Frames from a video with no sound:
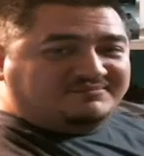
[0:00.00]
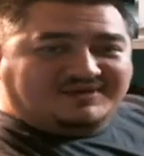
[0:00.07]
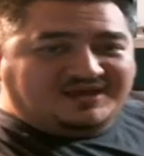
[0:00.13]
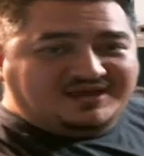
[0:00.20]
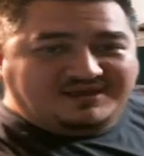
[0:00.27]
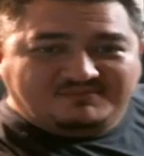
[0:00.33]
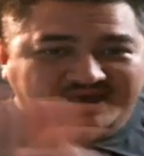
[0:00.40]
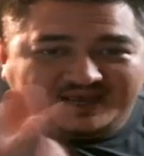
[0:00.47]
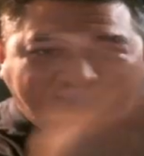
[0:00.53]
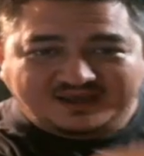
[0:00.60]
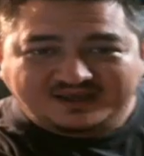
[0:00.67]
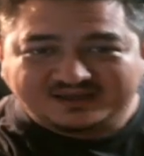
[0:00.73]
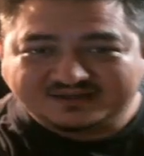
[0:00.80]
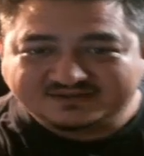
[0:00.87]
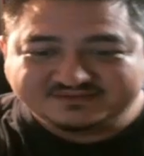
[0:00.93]

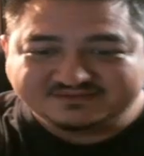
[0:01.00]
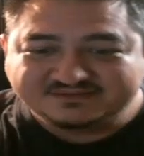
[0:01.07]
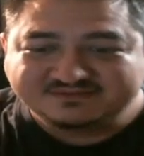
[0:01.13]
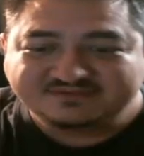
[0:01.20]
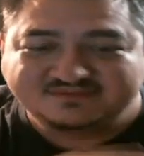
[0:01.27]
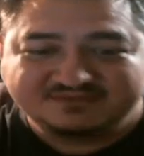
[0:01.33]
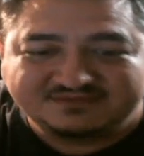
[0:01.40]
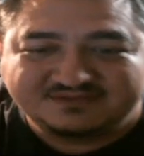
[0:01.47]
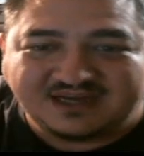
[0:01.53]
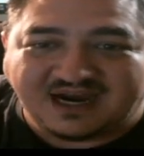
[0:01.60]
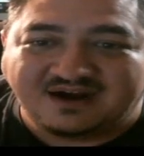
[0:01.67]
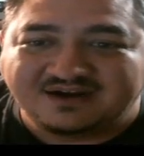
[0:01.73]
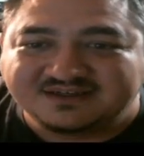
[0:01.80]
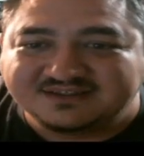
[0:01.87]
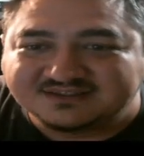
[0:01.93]
my
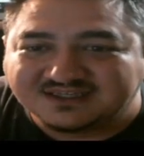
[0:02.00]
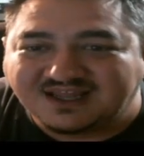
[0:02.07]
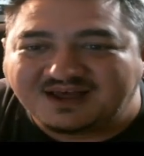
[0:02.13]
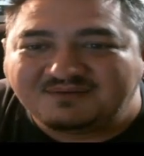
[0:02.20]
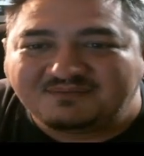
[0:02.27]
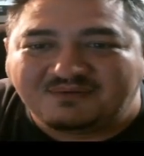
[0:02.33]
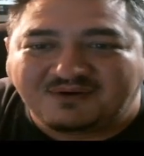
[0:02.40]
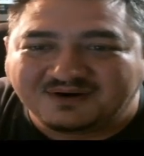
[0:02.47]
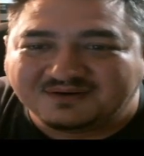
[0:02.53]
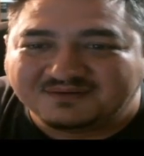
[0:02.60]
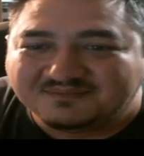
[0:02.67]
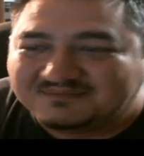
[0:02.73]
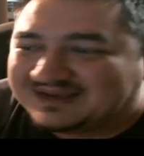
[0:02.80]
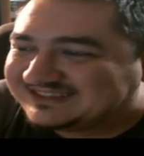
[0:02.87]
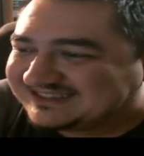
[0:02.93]
area is a lot more
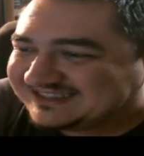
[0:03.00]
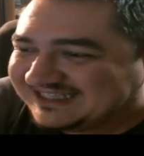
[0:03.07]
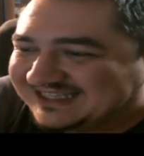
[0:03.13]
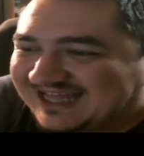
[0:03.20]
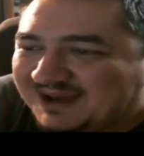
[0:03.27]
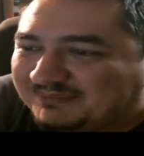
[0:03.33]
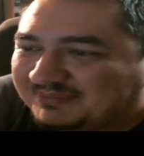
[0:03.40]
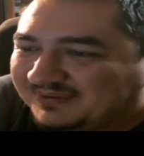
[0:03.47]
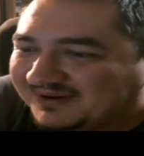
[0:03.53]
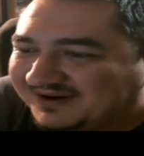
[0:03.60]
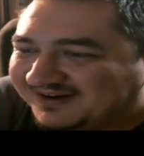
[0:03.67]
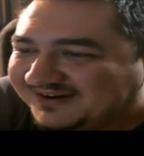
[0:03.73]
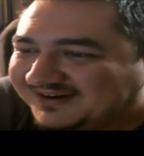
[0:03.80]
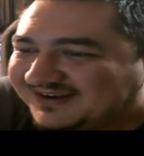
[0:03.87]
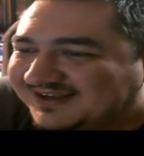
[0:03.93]
mess than that
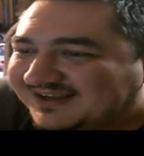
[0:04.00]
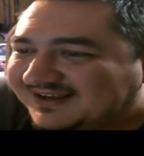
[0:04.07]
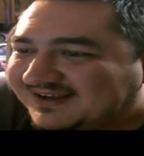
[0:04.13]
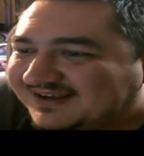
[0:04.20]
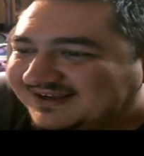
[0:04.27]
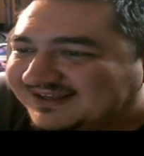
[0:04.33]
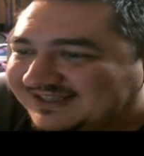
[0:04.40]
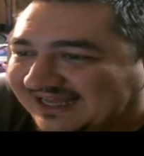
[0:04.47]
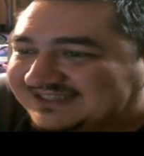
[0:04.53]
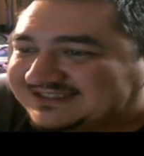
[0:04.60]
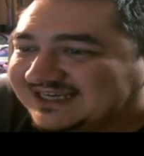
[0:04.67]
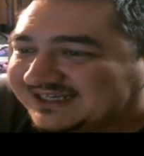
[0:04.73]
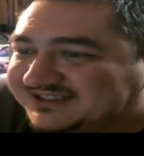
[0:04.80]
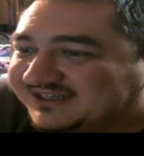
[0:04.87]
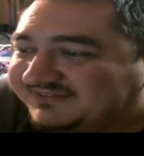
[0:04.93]
printer. That's
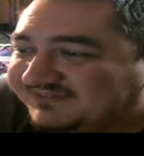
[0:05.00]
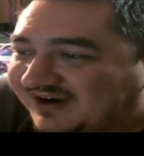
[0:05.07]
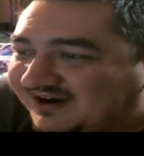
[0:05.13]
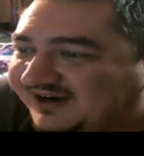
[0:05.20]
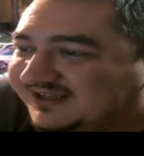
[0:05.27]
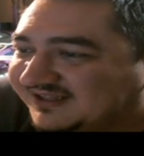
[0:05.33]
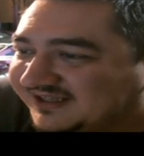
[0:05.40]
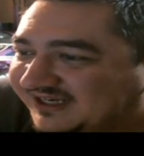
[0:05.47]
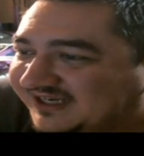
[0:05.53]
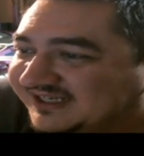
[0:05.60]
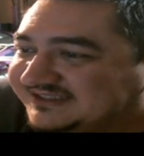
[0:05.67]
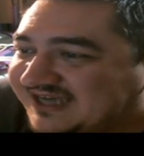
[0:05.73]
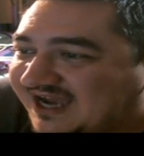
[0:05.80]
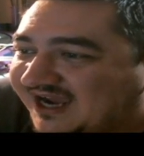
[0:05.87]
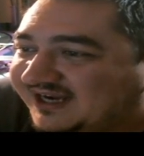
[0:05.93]
actually very clean
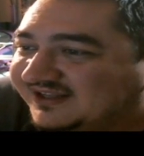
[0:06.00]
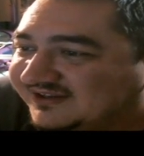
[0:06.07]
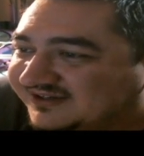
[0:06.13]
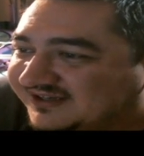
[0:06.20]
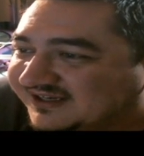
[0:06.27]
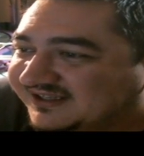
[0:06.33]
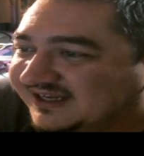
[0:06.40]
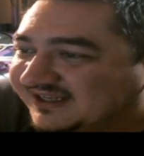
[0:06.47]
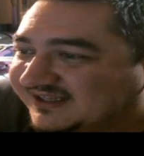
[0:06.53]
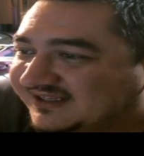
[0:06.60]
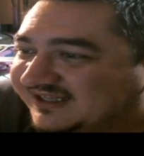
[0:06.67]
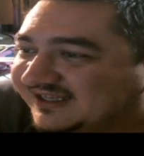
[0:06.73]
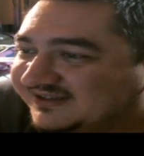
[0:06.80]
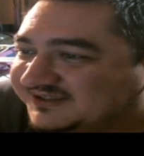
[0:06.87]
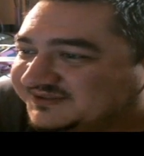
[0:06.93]
and tidy looking.
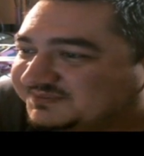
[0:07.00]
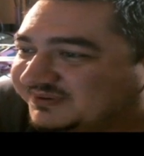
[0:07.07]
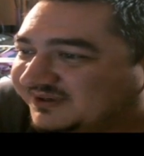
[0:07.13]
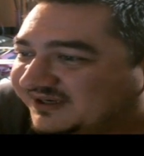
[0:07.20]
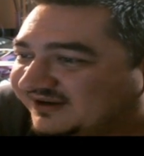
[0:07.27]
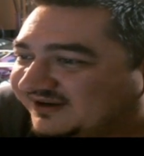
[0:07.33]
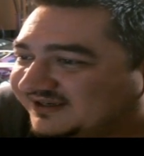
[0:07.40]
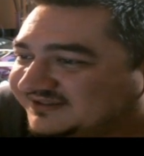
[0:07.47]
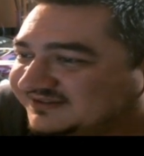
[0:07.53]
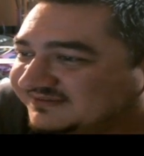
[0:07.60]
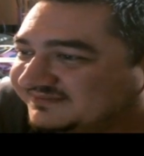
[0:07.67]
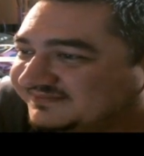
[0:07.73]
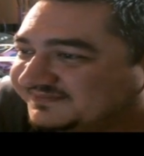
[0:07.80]
That looks pretty awesome.